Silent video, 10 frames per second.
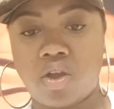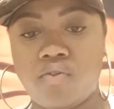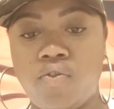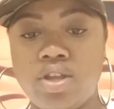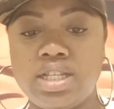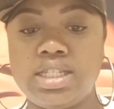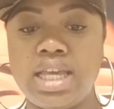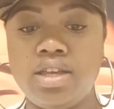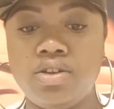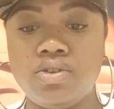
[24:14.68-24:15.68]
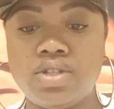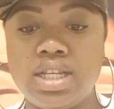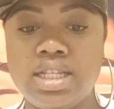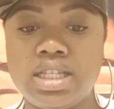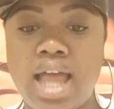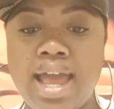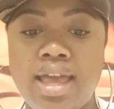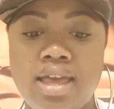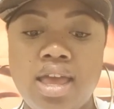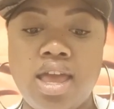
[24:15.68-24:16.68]
For the singles, it's
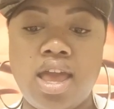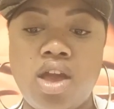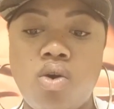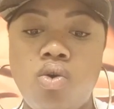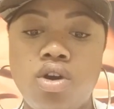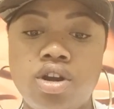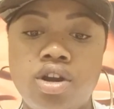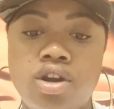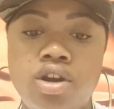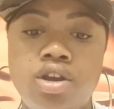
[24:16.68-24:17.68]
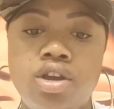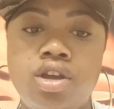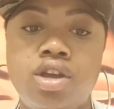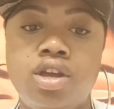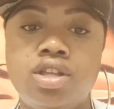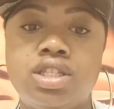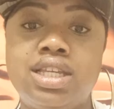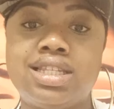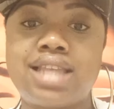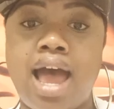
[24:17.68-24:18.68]
like, in order
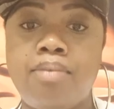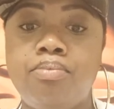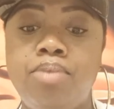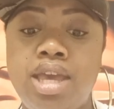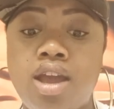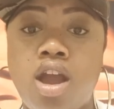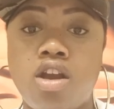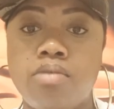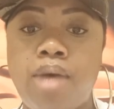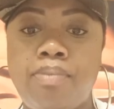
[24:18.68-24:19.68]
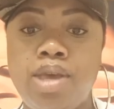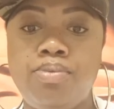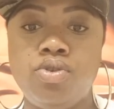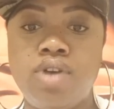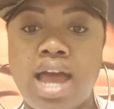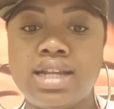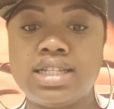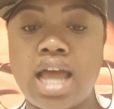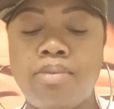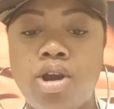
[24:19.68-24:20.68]
to stop being hurt by people, you got to
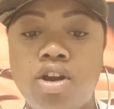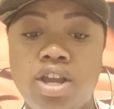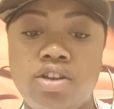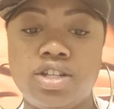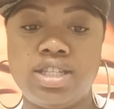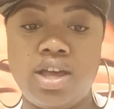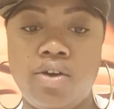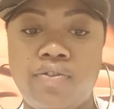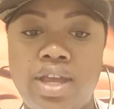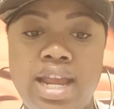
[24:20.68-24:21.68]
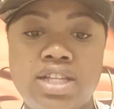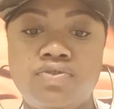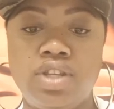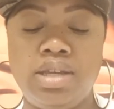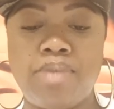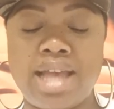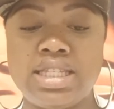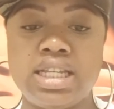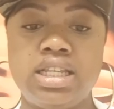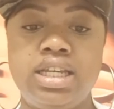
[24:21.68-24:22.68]
stop hurting yourself. And that's really
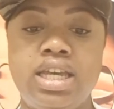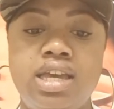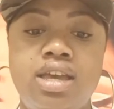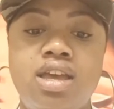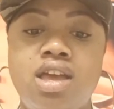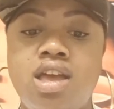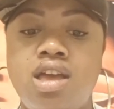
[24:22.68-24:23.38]
basically it.